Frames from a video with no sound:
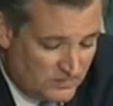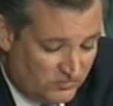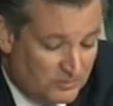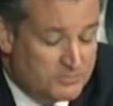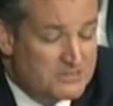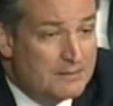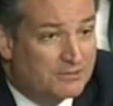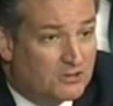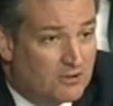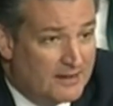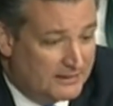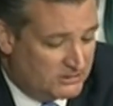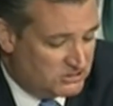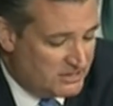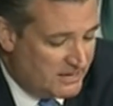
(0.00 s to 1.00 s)
from
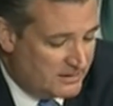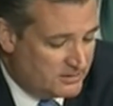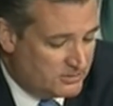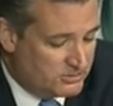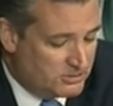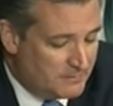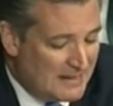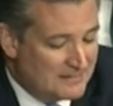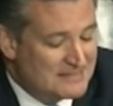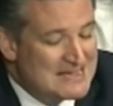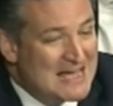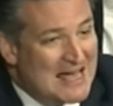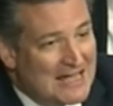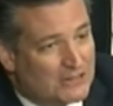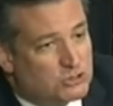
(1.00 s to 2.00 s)
Democratic senators about
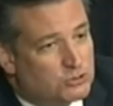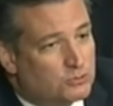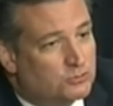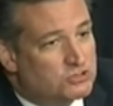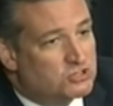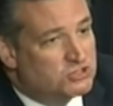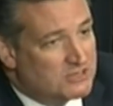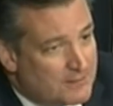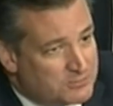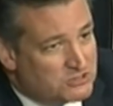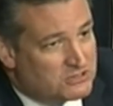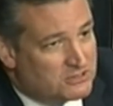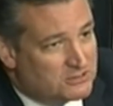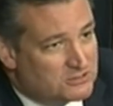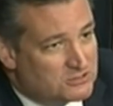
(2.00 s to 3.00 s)
the actual
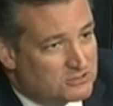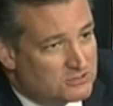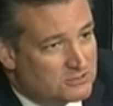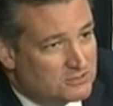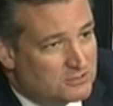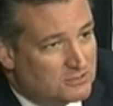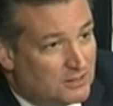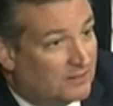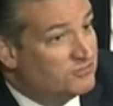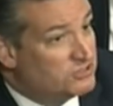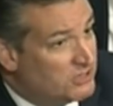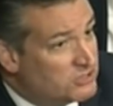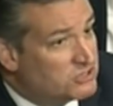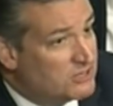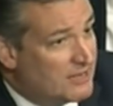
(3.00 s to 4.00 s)
substance of
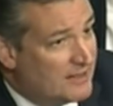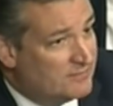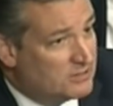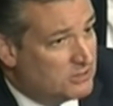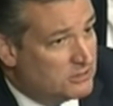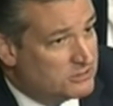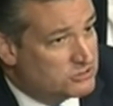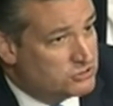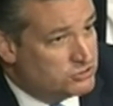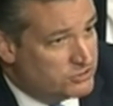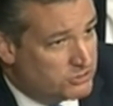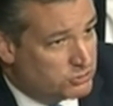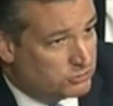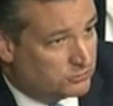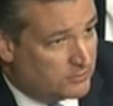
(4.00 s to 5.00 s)
Judge Kavanaugh's
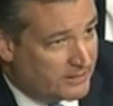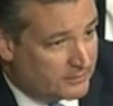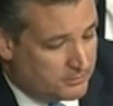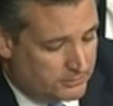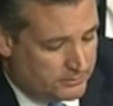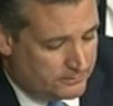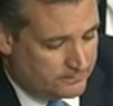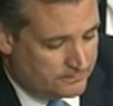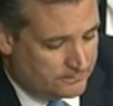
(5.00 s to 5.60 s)
judicial record.